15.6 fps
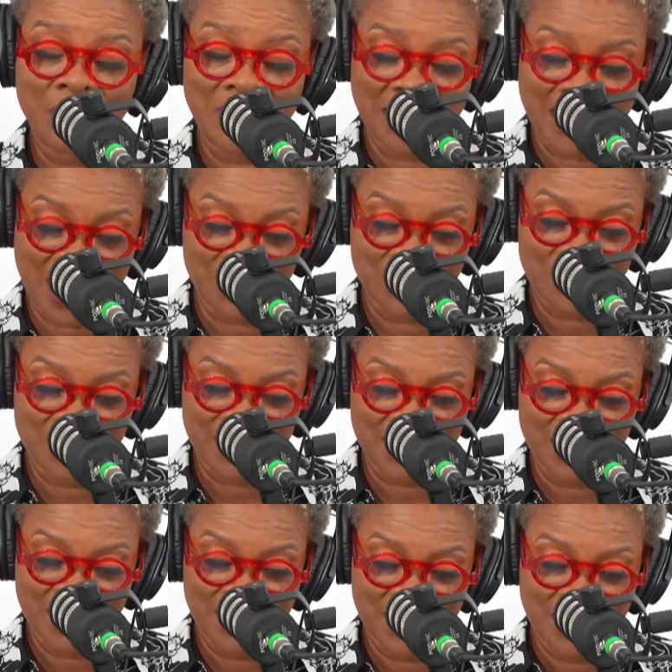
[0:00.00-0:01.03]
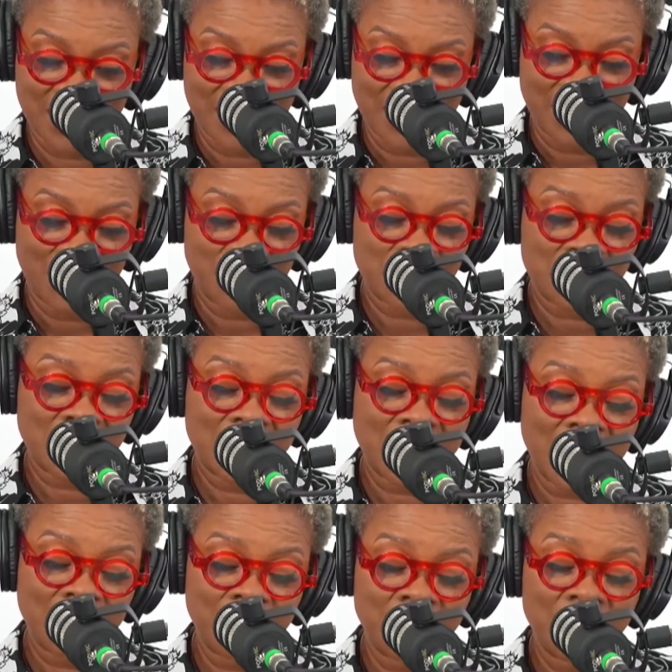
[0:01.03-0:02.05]
been counted. It was a
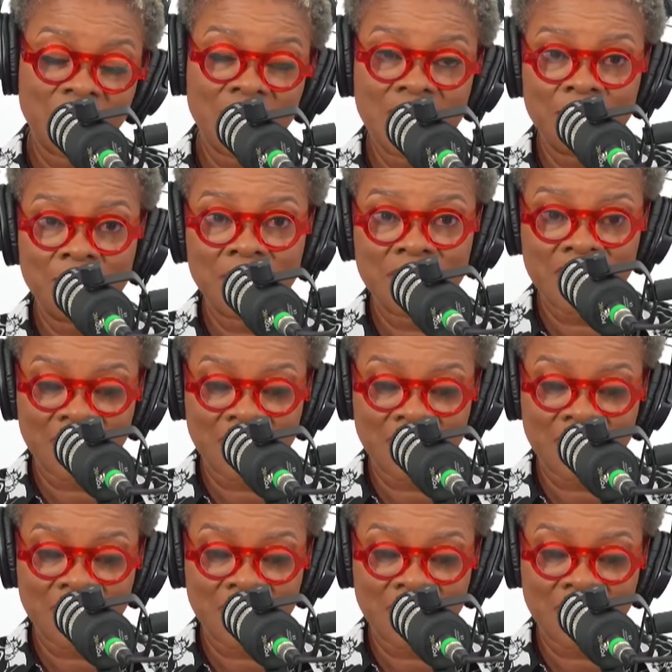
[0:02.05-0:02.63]
time of deep